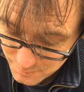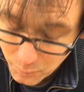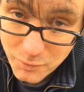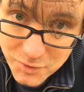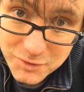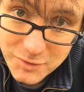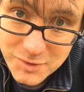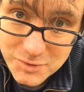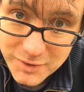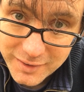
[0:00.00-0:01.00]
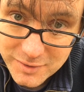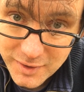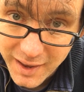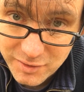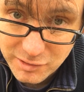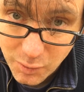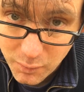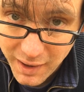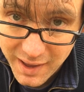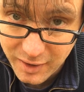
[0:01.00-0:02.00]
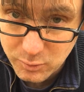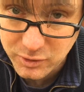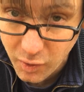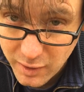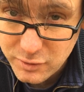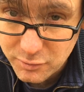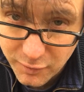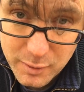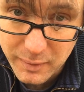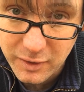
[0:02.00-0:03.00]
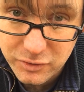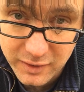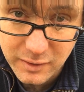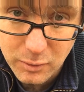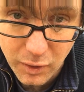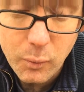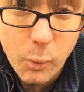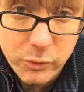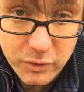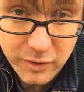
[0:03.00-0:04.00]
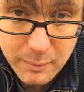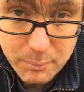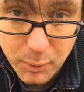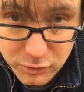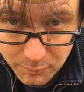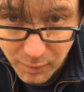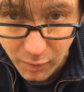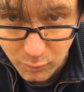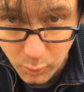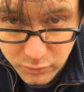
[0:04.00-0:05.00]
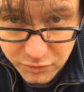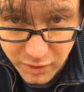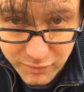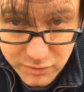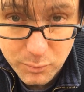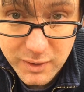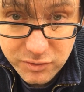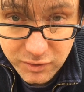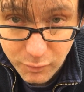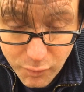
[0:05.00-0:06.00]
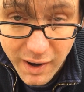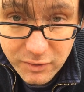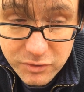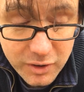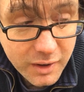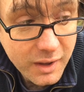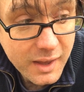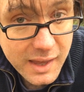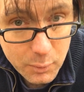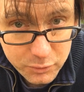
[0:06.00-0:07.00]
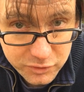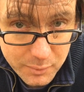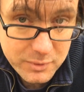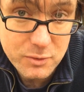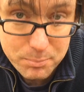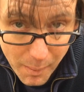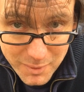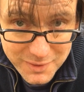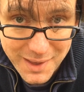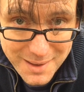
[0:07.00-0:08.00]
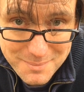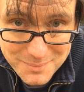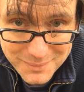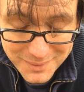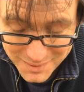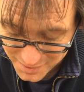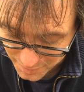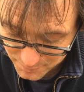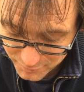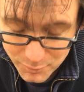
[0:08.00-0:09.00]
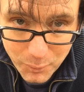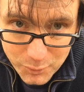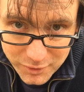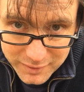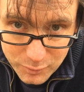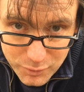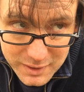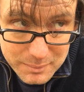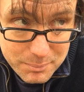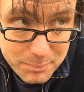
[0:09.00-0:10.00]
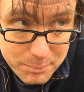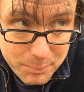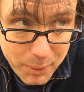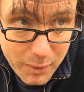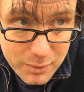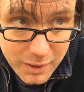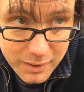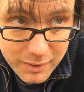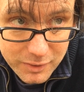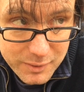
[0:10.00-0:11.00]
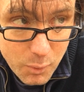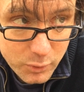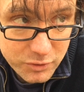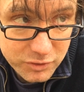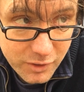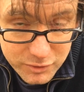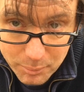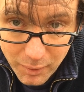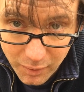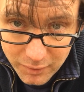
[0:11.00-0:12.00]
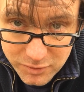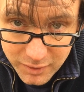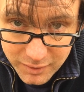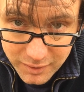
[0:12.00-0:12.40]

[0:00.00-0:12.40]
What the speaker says: But what this does instead is it has long hairs which are hydrophobic, so they don't like water, so they push apart the water surface, and when it's at rest, it will sit with its bum in the air above the water, and it will really poke the water surface apart